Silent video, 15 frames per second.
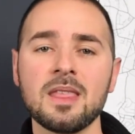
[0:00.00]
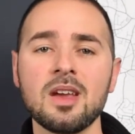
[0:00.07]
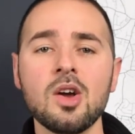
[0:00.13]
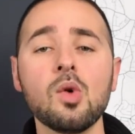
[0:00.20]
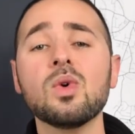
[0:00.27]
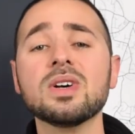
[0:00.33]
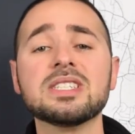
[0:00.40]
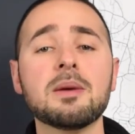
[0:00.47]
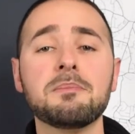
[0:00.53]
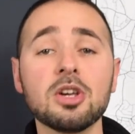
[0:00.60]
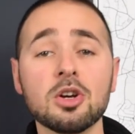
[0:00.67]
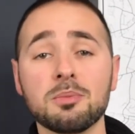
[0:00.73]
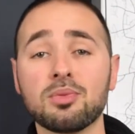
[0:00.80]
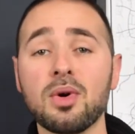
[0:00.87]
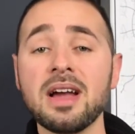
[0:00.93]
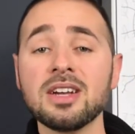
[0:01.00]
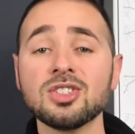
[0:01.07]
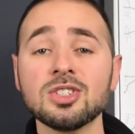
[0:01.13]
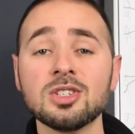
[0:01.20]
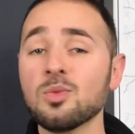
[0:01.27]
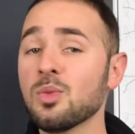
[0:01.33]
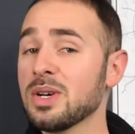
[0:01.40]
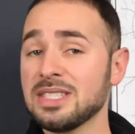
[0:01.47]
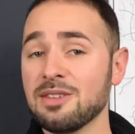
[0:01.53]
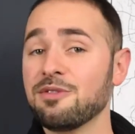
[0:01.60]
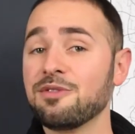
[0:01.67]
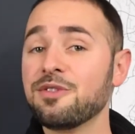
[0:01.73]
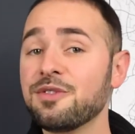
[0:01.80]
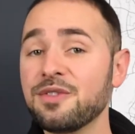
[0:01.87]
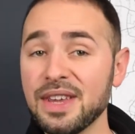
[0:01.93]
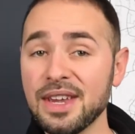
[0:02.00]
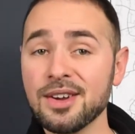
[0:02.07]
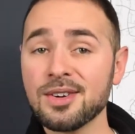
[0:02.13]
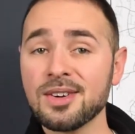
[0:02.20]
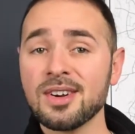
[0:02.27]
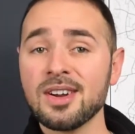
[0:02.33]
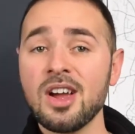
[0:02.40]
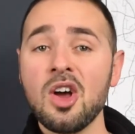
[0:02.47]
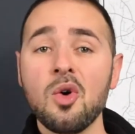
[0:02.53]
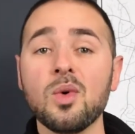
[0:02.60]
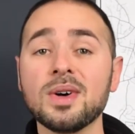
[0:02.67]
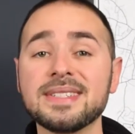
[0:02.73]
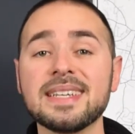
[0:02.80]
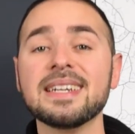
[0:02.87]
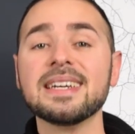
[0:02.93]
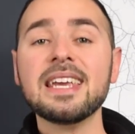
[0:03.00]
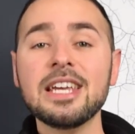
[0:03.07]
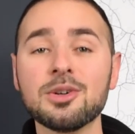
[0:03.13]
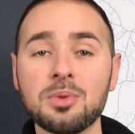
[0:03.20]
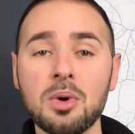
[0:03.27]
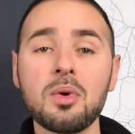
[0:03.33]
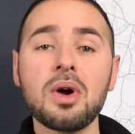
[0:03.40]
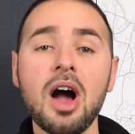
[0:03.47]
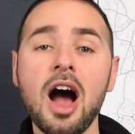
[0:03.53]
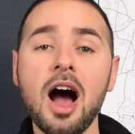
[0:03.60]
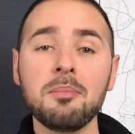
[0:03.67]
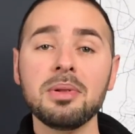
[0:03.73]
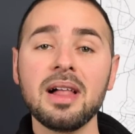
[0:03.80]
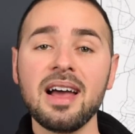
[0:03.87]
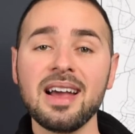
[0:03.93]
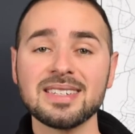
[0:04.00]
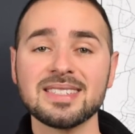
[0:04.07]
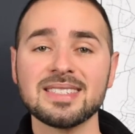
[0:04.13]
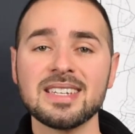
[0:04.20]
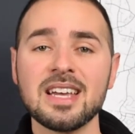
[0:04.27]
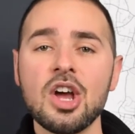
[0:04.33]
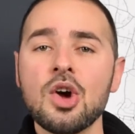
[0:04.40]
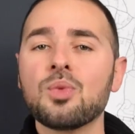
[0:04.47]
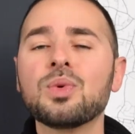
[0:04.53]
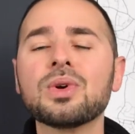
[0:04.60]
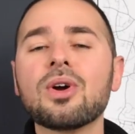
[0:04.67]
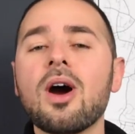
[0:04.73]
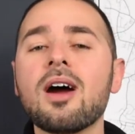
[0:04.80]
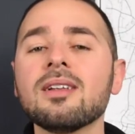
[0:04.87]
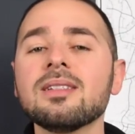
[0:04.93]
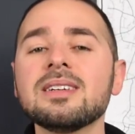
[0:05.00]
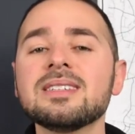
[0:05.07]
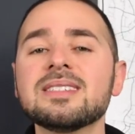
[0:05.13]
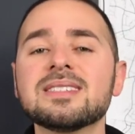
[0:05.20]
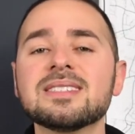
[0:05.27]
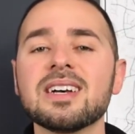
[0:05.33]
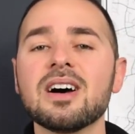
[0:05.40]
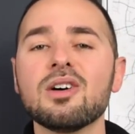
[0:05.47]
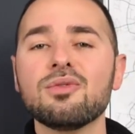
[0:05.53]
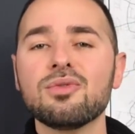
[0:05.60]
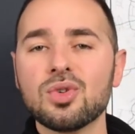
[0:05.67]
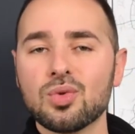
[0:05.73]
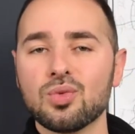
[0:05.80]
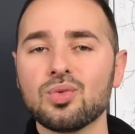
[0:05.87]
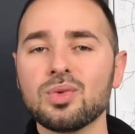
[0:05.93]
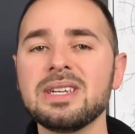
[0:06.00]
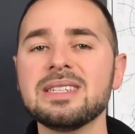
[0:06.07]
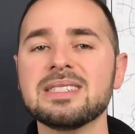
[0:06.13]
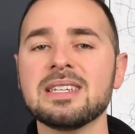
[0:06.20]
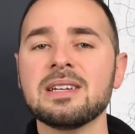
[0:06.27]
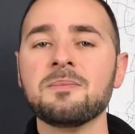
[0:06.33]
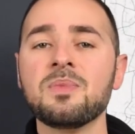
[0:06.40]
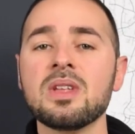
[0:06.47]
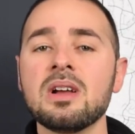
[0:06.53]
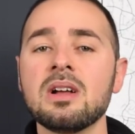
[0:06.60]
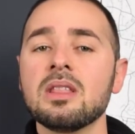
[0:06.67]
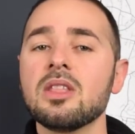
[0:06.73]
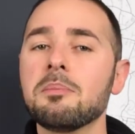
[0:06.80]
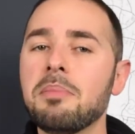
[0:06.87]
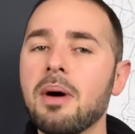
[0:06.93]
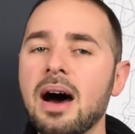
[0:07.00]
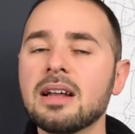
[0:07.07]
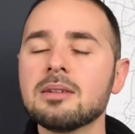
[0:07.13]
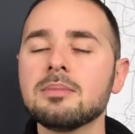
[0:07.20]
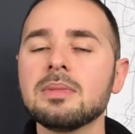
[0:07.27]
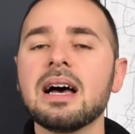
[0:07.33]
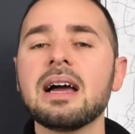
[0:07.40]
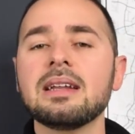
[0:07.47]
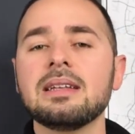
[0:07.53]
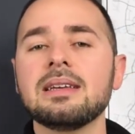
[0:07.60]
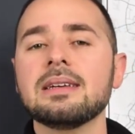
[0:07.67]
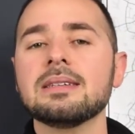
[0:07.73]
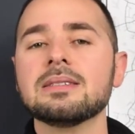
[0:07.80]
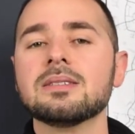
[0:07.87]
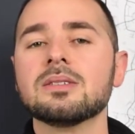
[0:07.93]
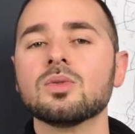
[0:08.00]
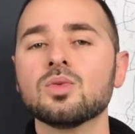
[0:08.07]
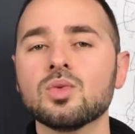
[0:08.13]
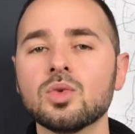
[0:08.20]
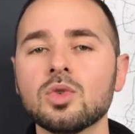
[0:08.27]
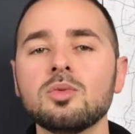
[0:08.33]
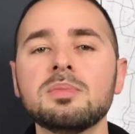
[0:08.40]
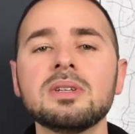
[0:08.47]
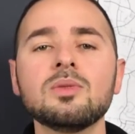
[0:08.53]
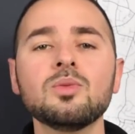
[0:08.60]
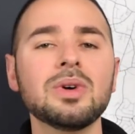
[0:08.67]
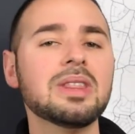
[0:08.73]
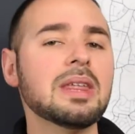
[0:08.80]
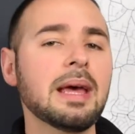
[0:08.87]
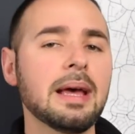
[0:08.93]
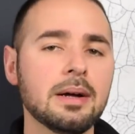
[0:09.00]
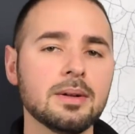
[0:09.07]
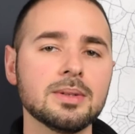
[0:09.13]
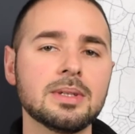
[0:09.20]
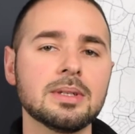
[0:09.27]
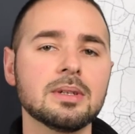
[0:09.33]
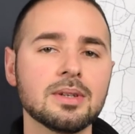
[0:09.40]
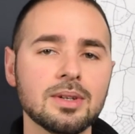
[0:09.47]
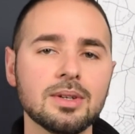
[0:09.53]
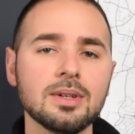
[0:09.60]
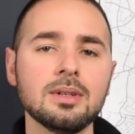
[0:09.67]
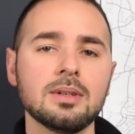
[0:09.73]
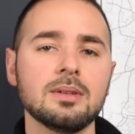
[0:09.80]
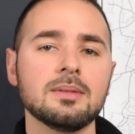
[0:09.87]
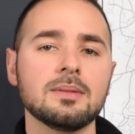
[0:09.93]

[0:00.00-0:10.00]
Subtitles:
Was it peer pressure? Was it fear? Was it a hero complex? Regardless of the reason, the bottom line is Reuben withheld good.